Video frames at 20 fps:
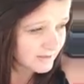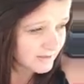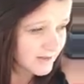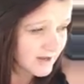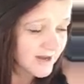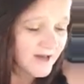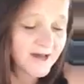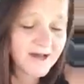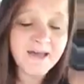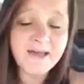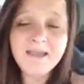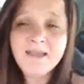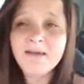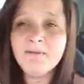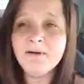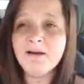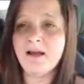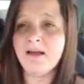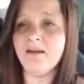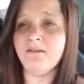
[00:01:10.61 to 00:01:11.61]
I am
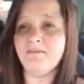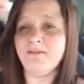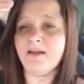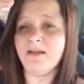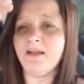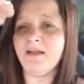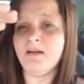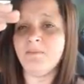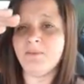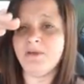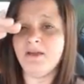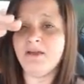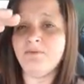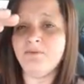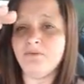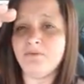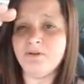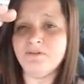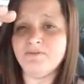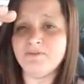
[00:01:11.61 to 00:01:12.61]
kind of like up here
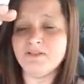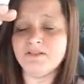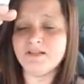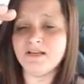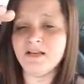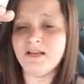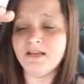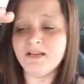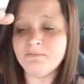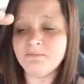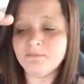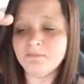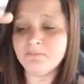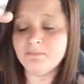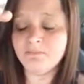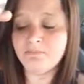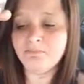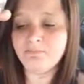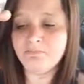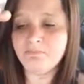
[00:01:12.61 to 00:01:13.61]
all of the time,
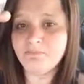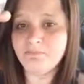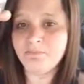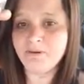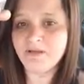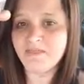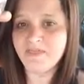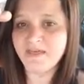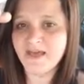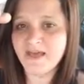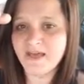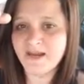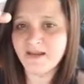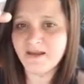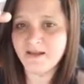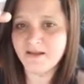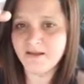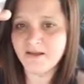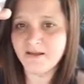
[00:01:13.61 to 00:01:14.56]
but then